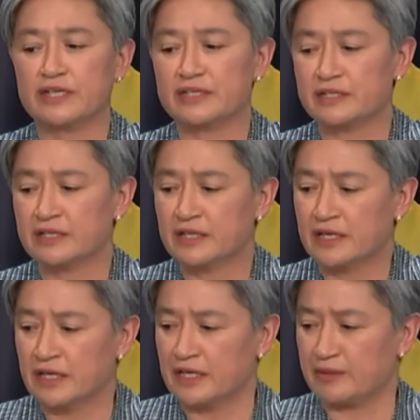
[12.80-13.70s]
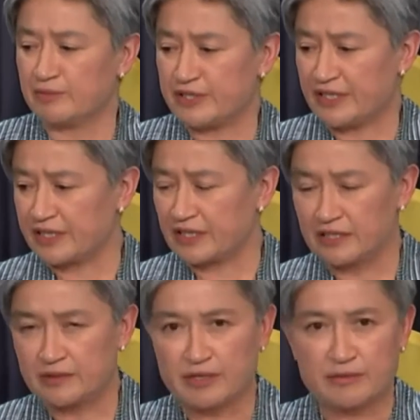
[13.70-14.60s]
that in
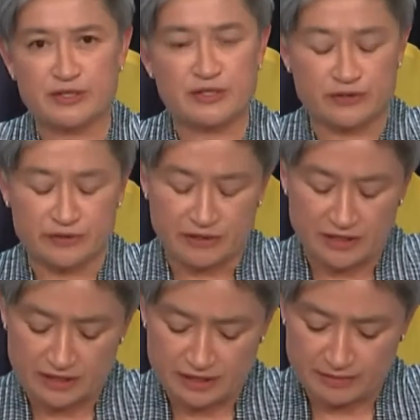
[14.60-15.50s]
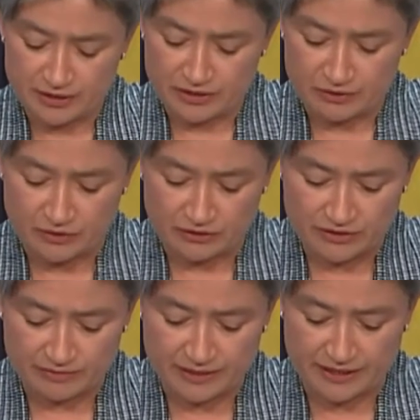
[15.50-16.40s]
particular the Prime Minister and Minister
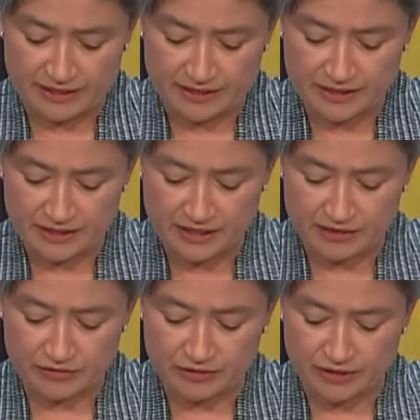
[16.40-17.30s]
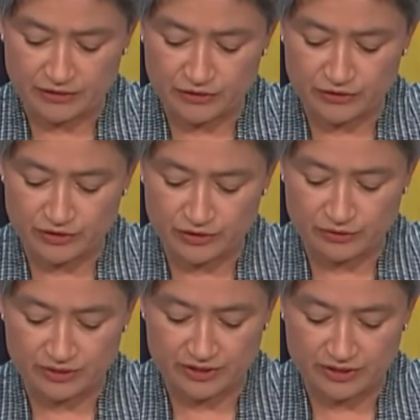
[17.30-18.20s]
Watts have been trying to deal
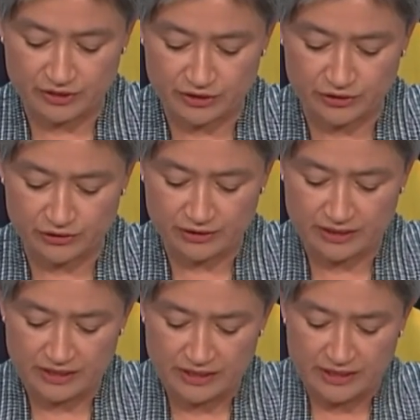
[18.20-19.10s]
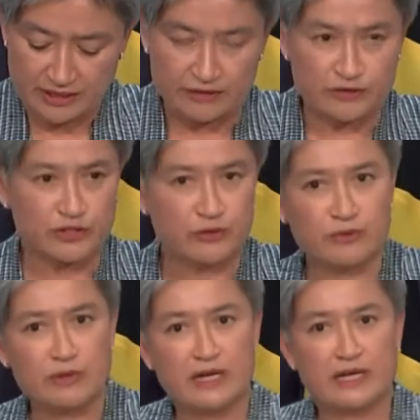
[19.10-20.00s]
with this issue. There are
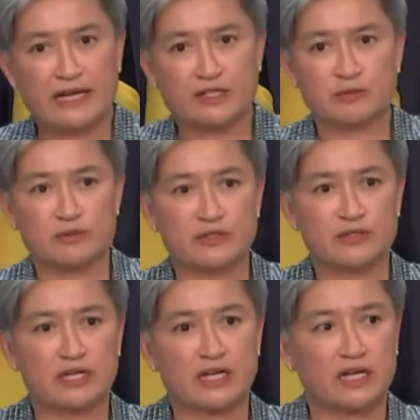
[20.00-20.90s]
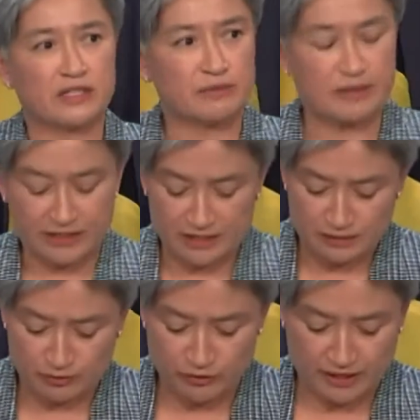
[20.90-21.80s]
two announcements I'd like to make
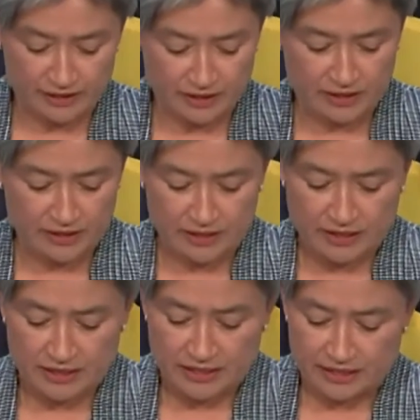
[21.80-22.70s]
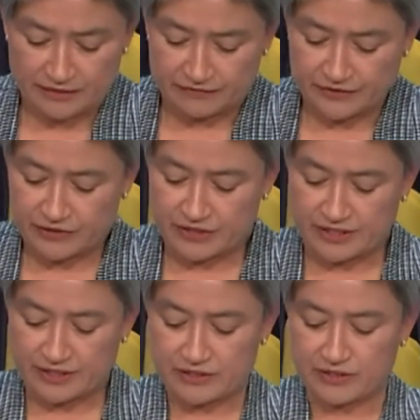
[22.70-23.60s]
this morning. The
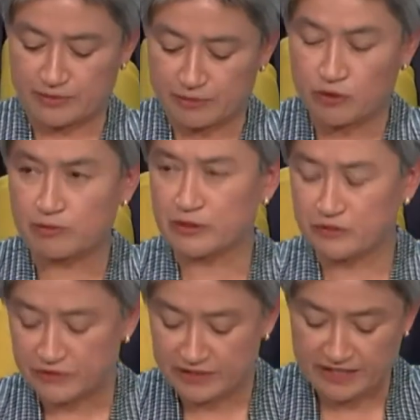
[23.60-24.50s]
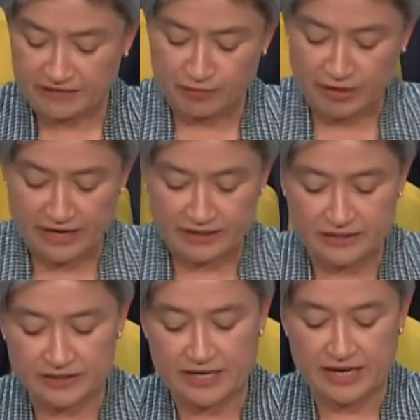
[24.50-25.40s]
first is the appointment of Steve
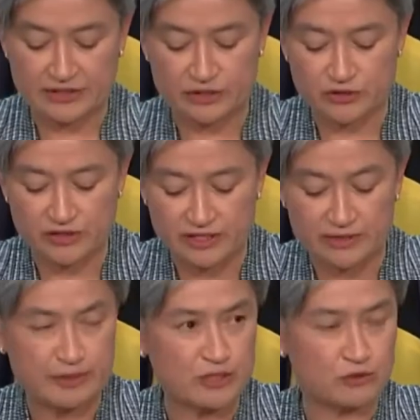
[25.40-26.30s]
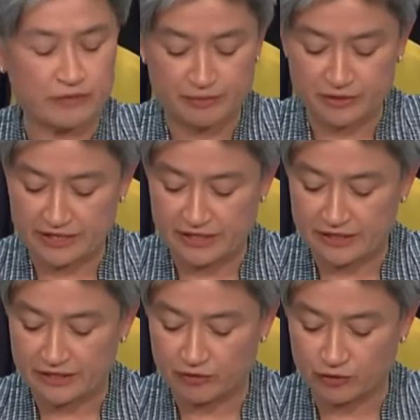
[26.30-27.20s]
Bracks as Australia's Special
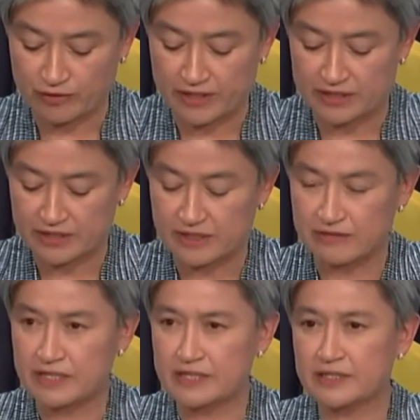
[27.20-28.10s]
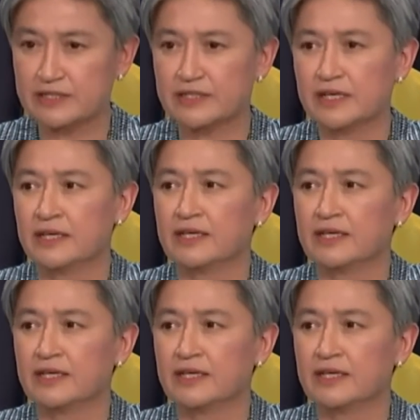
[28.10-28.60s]
Representative on Greater Sunrise.